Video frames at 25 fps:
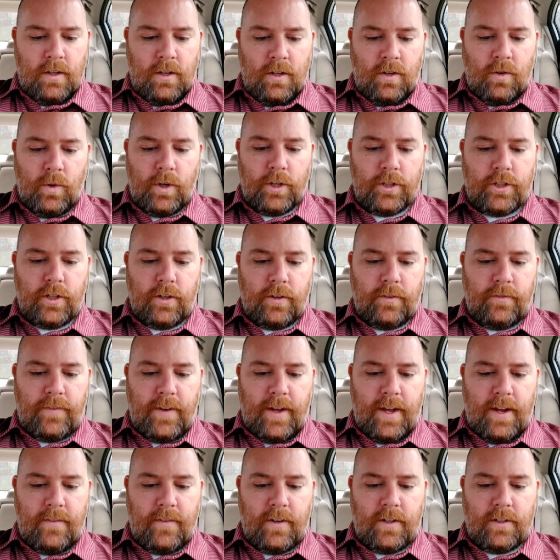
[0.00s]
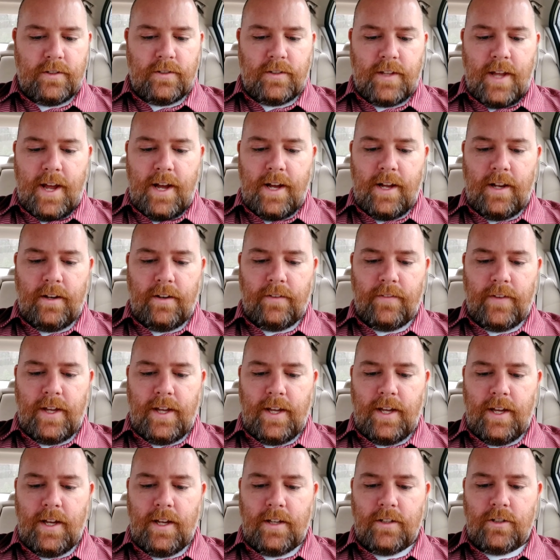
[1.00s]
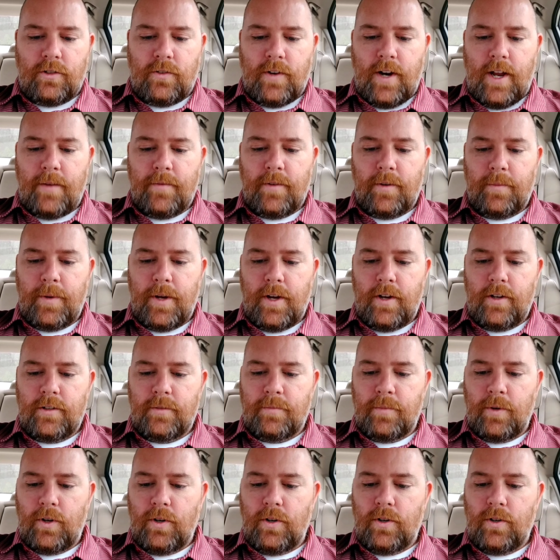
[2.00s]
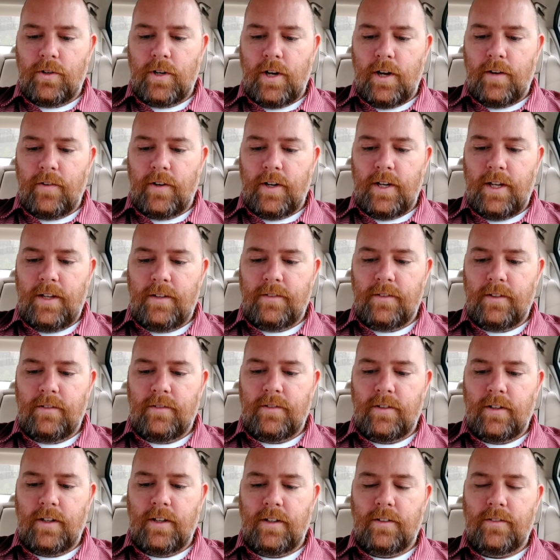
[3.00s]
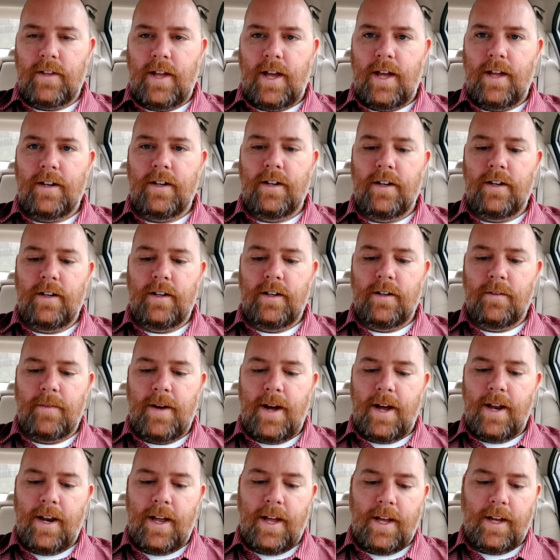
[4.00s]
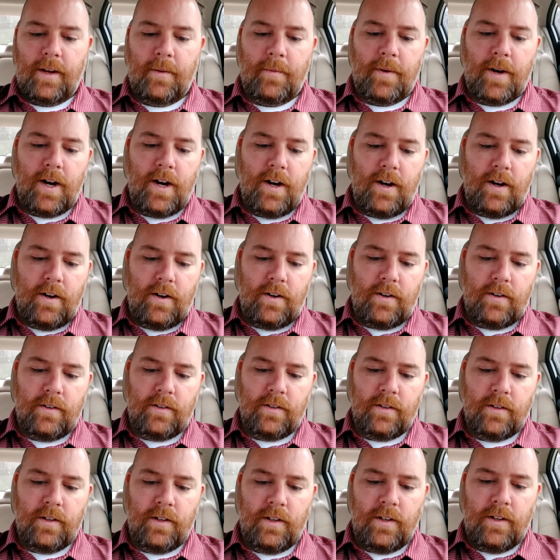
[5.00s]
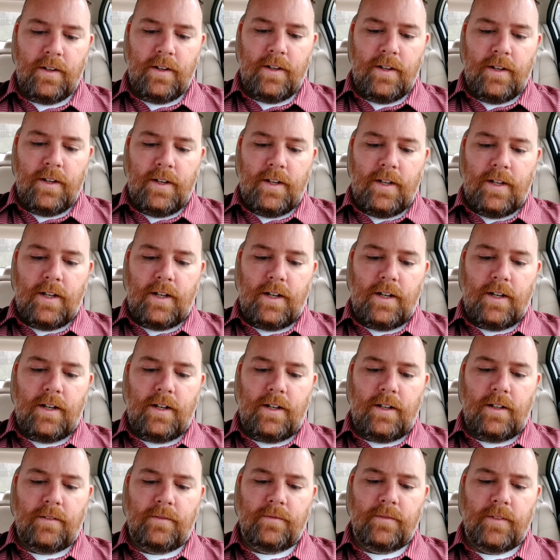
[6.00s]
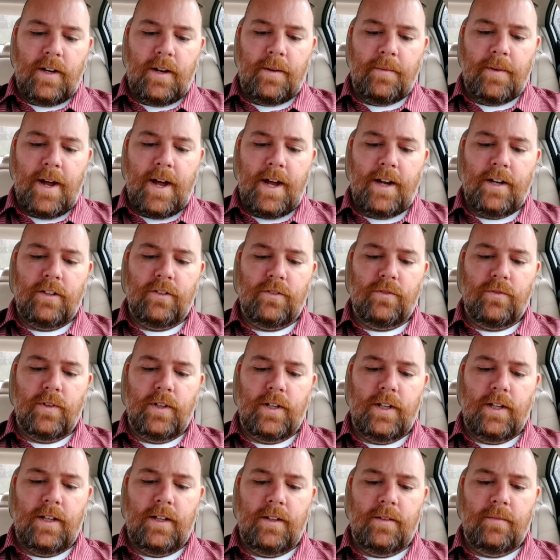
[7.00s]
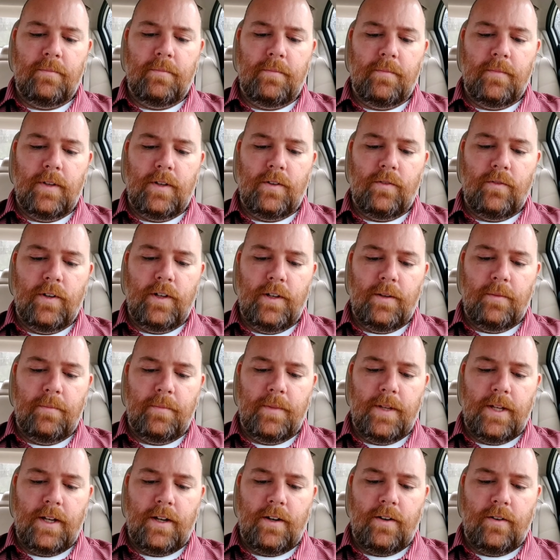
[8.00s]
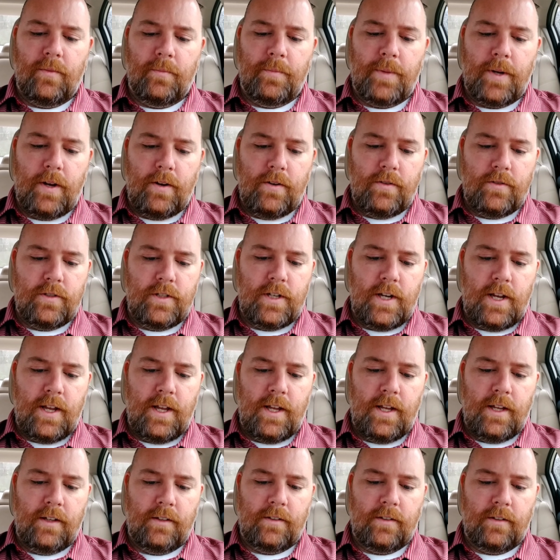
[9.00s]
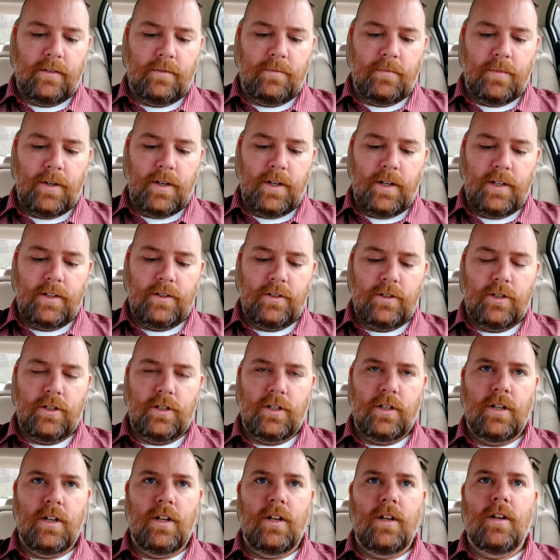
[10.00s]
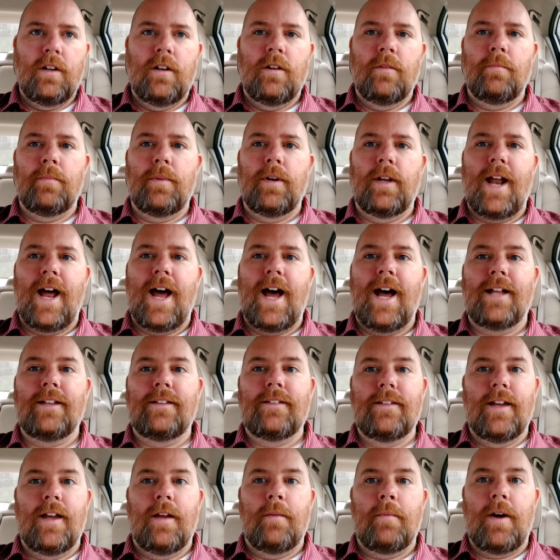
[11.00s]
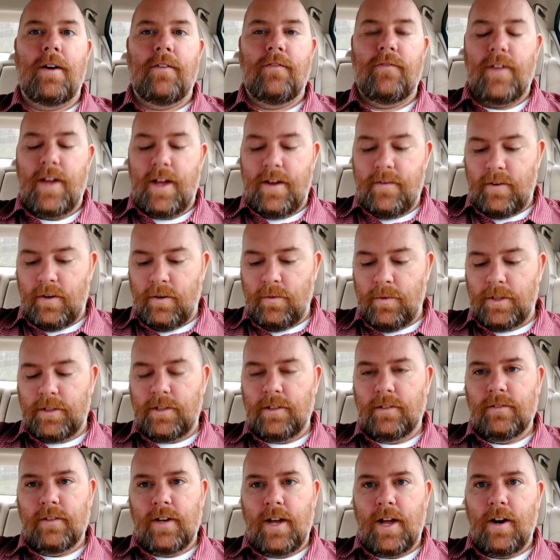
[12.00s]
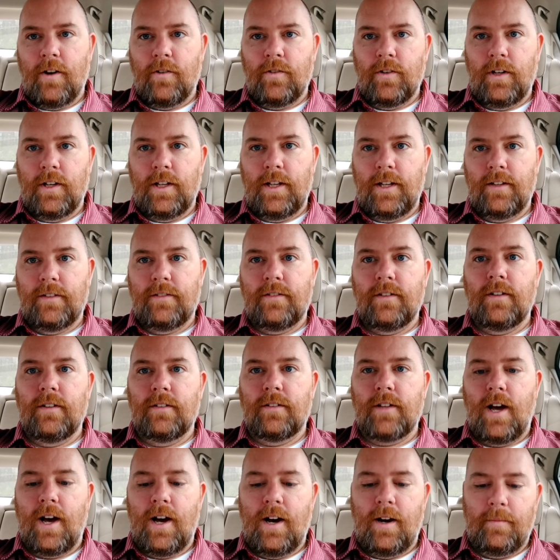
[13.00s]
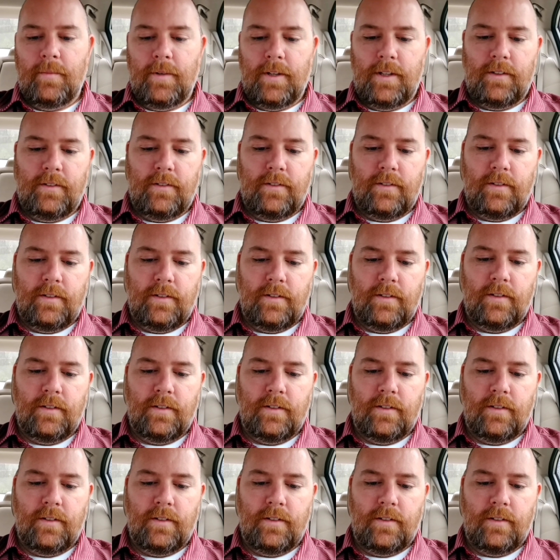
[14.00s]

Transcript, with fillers: What's your favorite style of egg? Scrambled, poached, boiled, over easy, sunny side up. I like them all. Uh, I'm not as really really big on poached eggs as much. But I'd say my favorite, which is not on the list, is omelets.